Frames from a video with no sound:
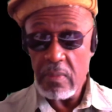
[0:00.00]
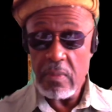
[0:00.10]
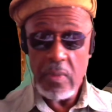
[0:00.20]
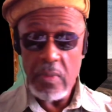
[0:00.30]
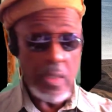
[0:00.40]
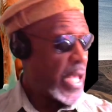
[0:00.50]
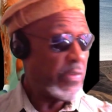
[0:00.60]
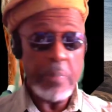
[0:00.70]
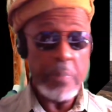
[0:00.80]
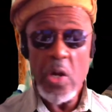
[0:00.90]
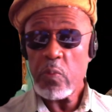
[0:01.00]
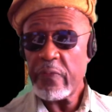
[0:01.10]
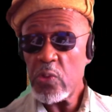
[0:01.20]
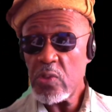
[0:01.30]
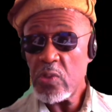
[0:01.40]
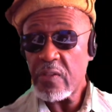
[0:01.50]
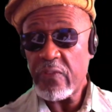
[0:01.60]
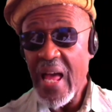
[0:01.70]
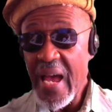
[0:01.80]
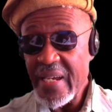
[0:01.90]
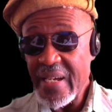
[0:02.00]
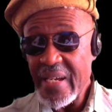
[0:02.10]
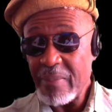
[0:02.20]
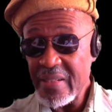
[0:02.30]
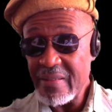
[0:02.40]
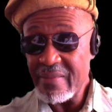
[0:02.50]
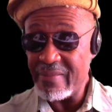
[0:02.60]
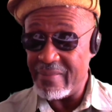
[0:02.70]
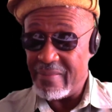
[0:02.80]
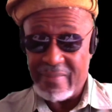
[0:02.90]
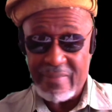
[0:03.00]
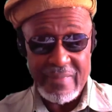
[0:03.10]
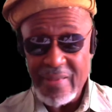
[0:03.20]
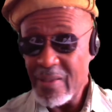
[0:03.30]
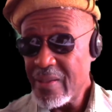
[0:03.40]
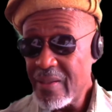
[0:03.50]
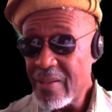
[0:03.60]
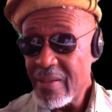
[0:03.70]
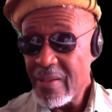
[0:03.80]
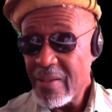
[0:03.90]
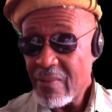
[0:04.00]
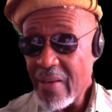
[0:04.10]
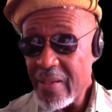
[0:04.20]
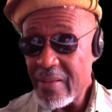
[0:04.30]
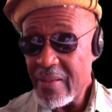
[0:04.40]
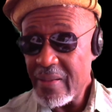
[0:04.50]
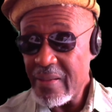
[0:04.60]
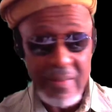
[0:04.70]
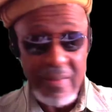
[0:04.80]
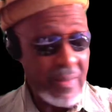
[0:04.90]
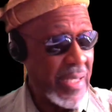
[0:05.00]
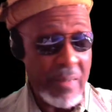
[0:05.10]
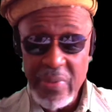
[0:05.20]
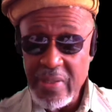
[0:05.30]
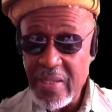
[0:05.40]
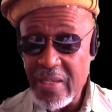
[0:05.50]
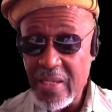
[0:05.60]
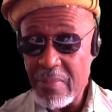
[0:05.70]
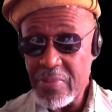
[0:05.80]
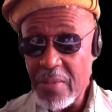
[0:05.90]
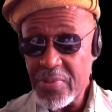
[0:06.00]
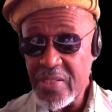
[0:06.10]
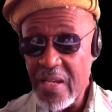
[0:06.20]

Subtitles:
If a bird refuses to fly, I mean, right? It can't get upset when